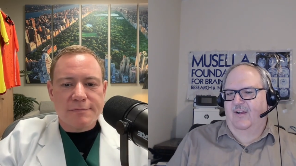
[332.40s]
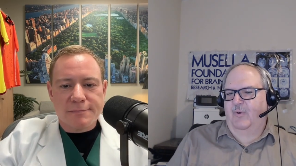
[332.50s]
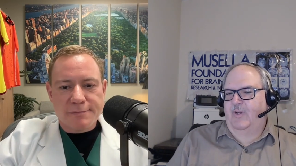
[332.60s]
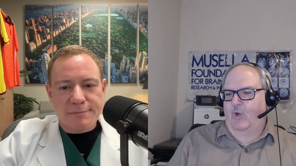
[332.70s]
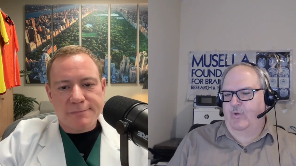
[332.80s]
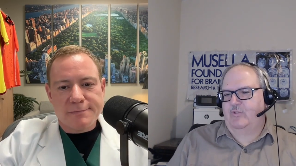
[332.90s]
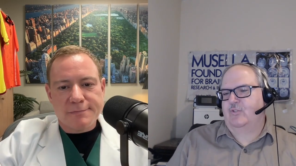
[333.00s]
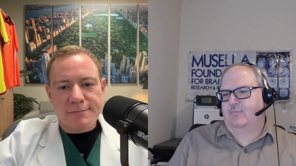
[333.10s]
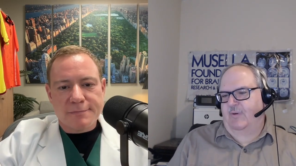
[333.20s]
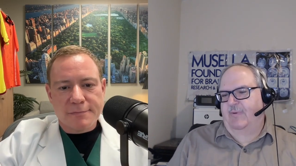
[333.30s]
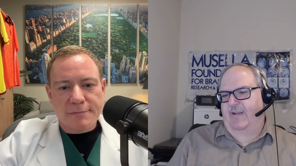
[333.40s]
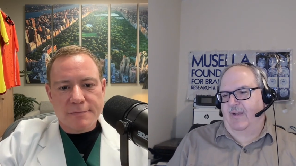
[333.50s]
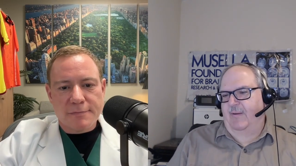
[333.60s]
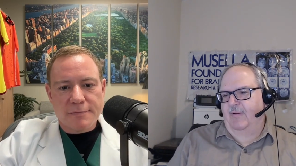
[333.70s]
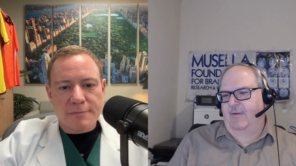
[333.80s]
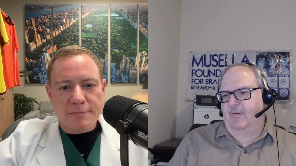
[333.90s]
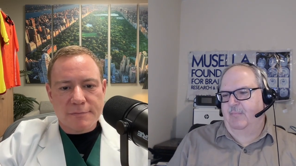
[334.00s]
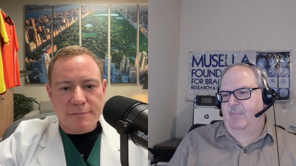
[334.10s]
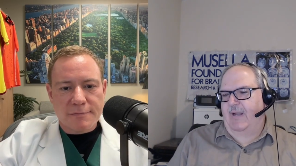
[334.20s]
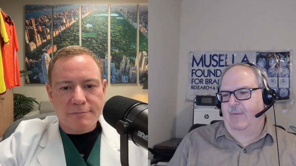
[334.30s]
Speaker 1: We could always use more money,
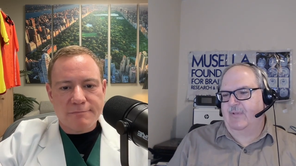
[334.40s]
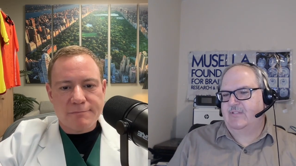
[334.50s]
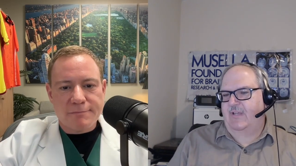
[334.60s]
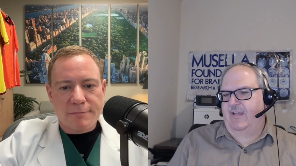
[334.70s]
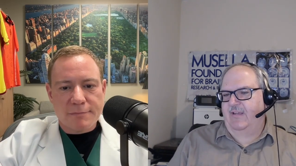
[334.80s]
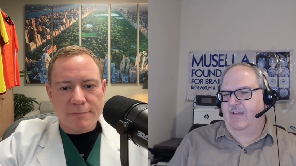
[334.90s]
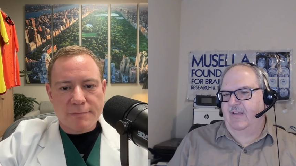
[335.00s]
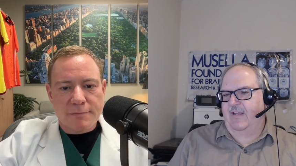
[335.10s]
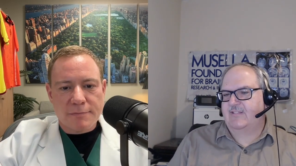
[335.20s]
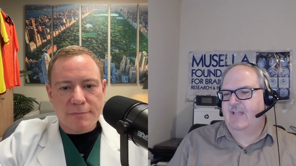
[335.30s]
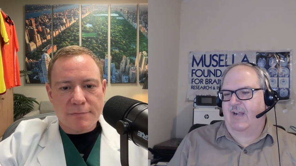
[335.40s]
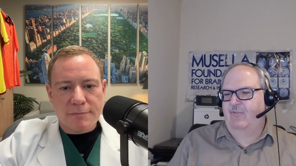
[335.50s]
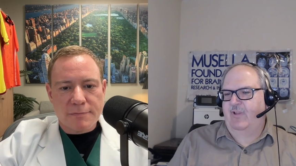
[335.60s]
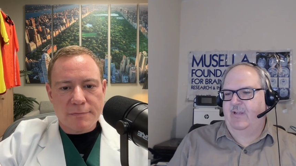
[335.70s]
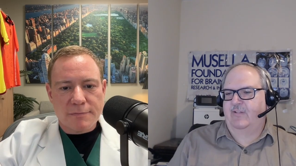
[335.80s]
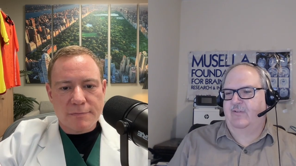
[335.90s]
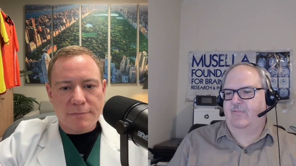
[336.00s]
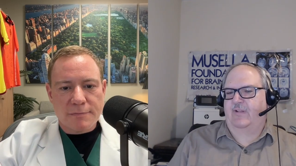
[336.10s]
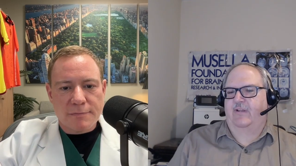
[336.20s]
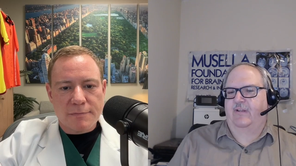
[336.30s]
but I would say it's not really
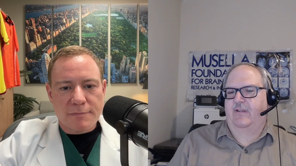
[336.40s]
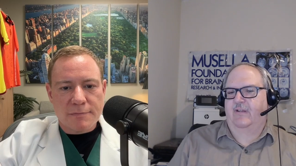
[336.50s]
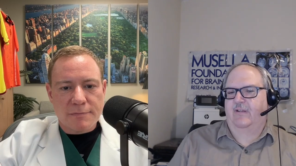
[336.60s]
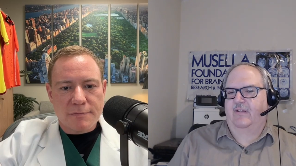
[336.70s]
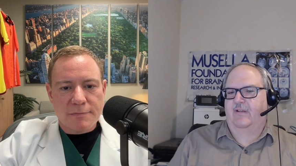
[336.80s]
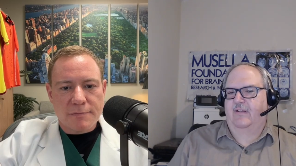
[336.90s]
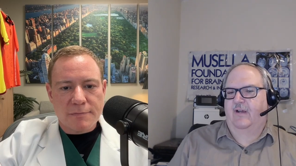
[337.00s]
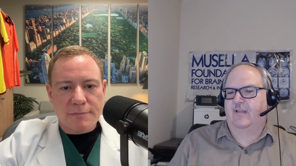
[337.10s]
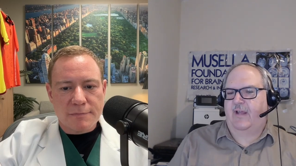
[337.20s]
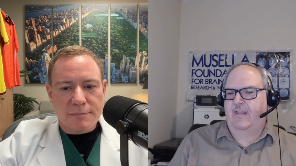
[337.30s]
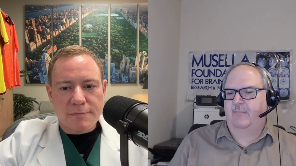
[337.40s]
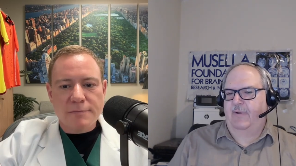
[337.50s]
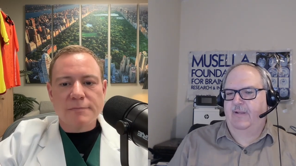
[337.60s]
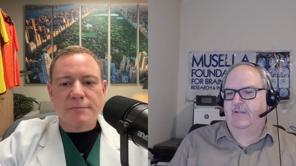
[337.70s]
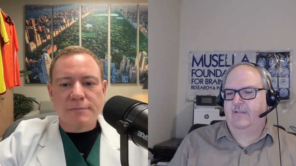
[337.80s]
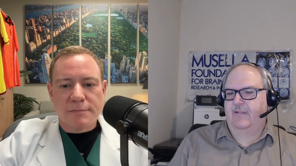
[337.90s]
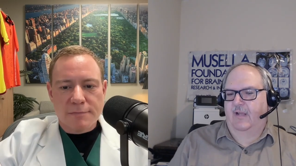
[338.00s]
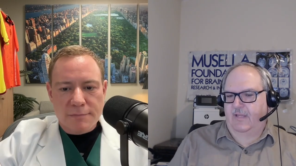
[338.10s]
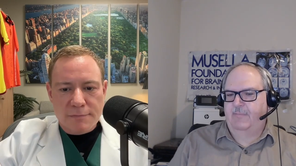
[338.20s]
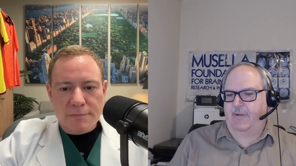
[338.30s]
underfunded. A lot of the money, a
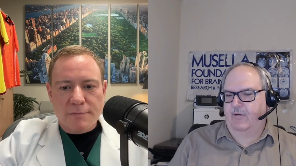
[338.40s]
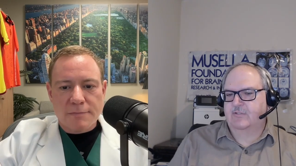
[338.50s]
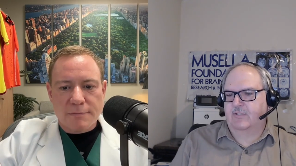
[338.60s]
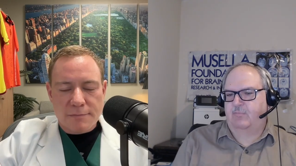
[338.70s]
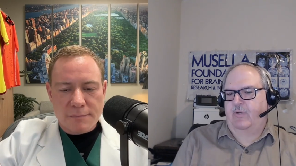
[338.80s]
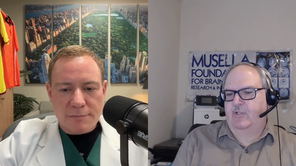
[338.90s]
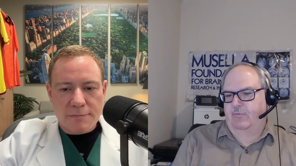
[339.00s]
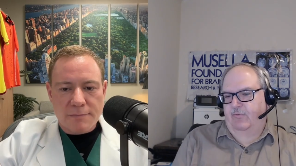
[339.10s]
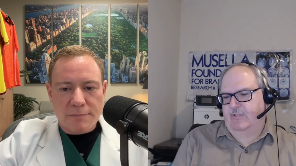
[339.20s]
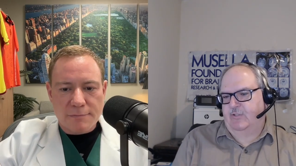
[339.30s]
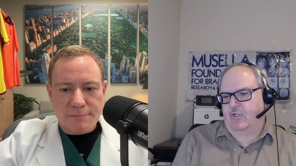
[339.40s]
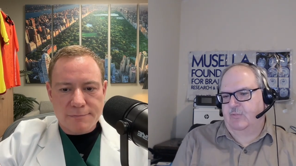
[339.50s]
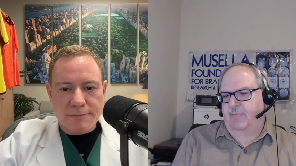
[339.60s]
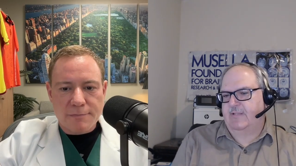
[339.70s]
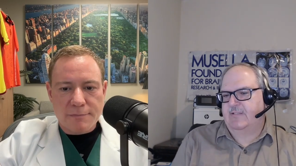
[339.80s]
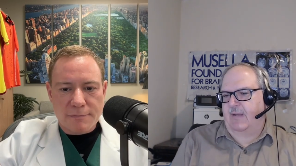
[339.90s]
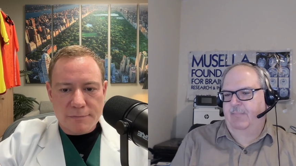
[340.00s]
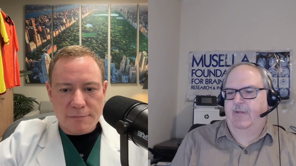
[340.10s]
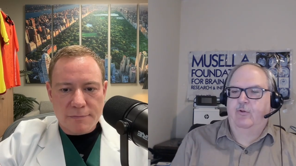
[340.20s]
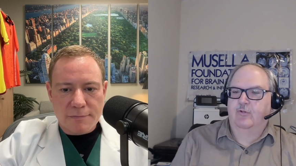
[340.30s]
lot of money goes into brain tumor research, but it's not
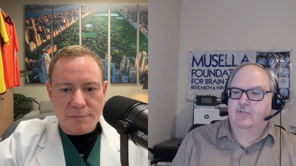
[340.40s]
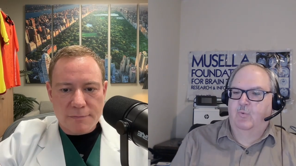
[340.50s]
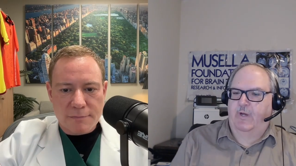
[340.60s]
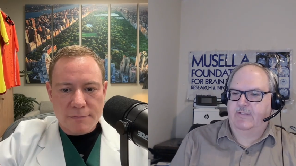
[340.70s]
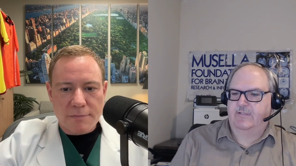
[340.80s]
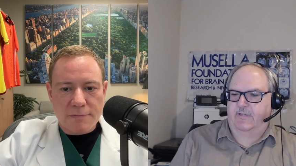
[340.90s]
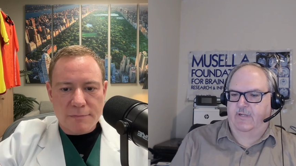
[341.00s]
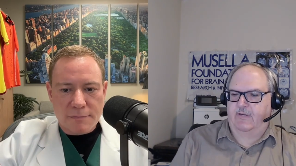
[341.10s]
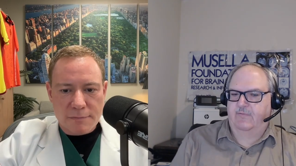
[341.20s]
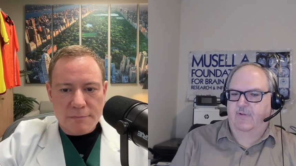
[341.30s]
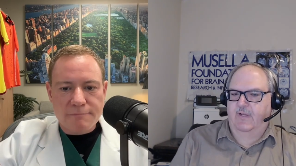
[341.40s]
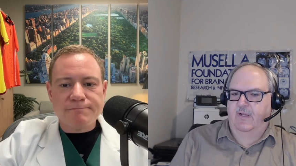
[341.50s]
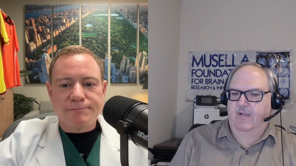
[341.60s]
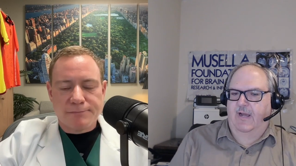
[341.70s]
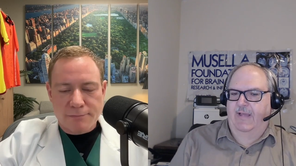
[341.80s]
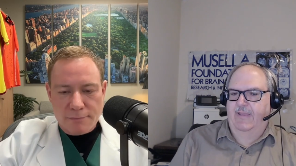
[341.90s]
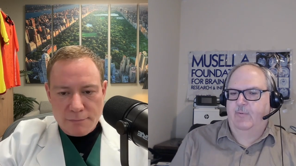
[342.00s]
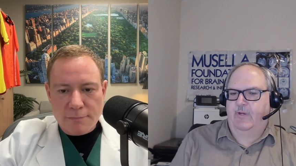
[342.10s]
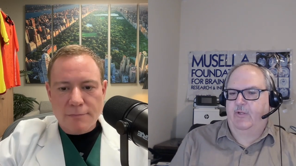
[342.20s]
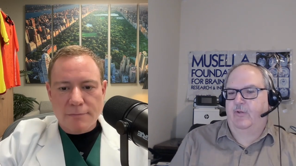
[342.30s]
being used wisely enough. I think
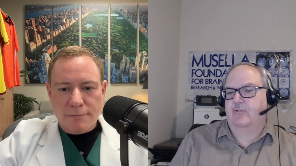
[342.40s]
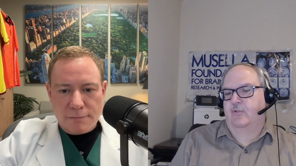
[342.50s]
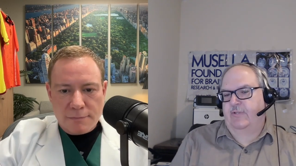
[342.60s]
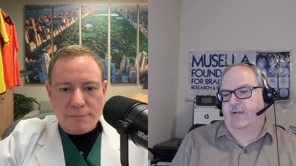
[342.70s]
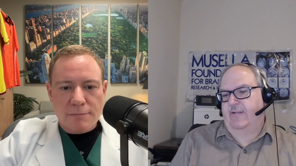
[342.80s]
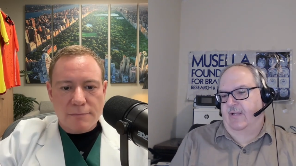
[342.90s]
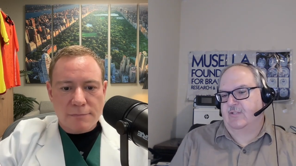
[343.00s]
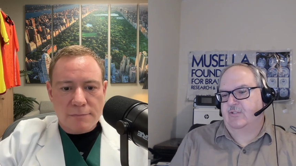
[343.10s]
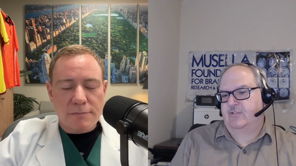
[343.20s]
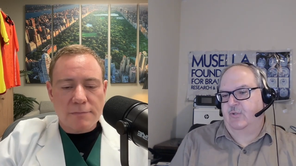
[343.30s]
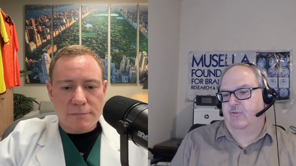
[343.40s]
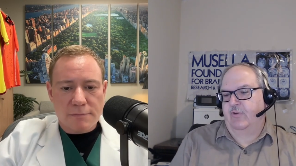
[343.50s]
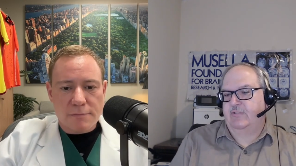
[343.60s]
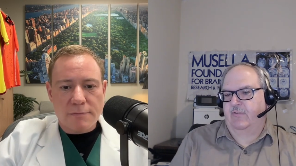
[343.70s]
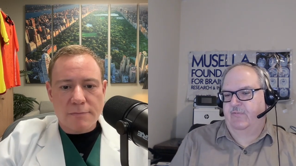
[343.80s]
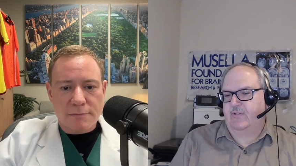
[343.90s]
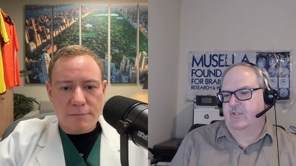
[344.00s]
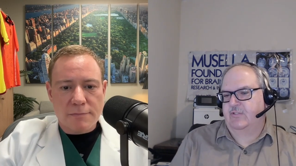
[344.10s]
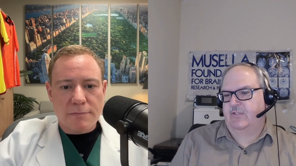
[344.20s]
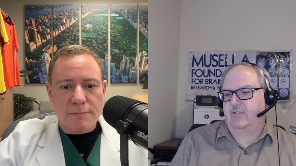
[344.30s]
we could use new technologies to increase the
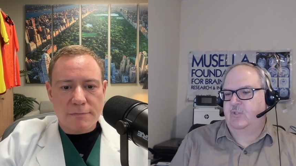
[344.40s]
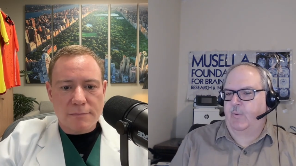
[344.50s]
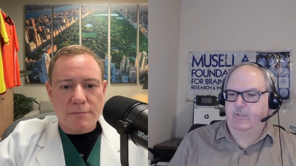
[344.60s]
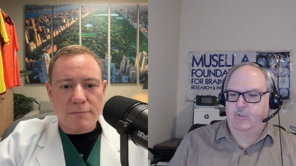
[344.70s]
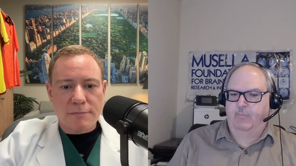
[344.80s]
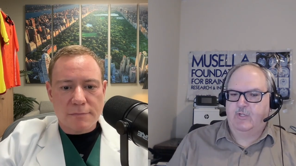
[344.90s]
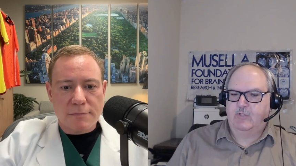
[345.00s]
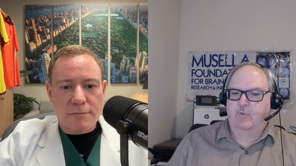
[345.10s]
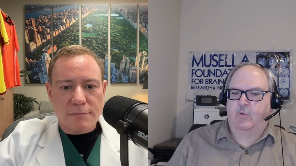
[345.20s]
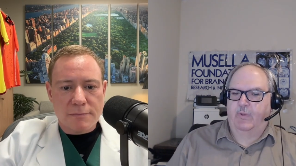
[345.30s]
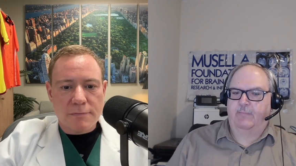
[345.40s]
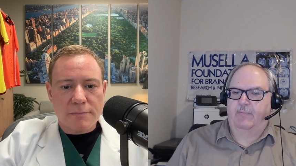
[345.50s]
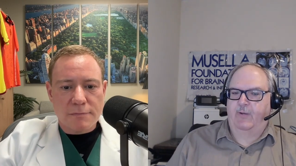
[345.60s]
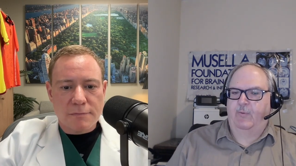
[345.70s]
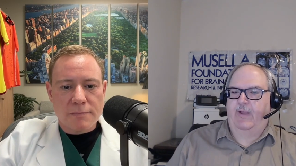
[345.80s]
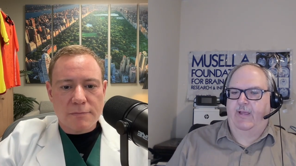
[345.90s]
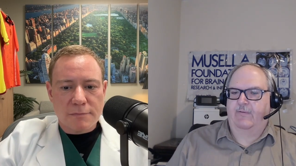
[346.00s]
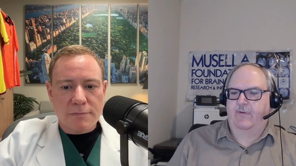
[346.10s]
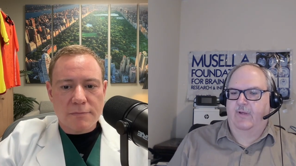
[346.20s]
efficiency, so we could do much more with the money we have.